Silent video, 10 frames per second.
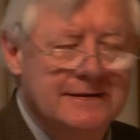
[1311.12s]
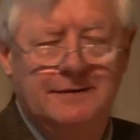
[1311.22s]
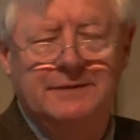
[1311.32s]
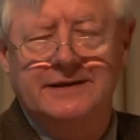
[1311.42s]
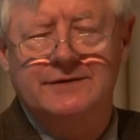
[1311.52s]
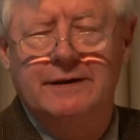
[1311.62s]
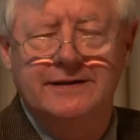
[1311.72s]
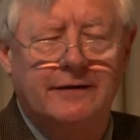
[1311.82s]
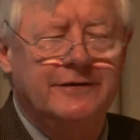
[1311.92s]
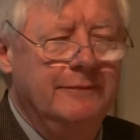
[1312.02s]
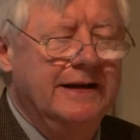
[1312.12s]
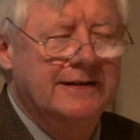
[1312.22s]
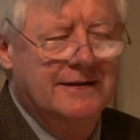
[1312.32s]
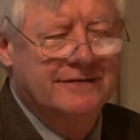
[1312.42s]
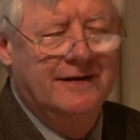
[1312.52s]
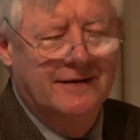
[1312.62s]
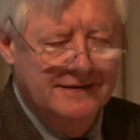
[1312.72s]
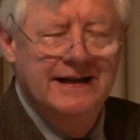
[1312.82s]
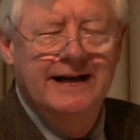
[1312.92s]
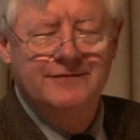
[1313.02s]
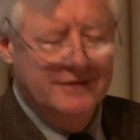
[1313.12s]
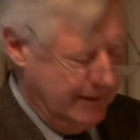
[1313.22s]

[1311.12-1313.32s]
something that's well documented as far as caves are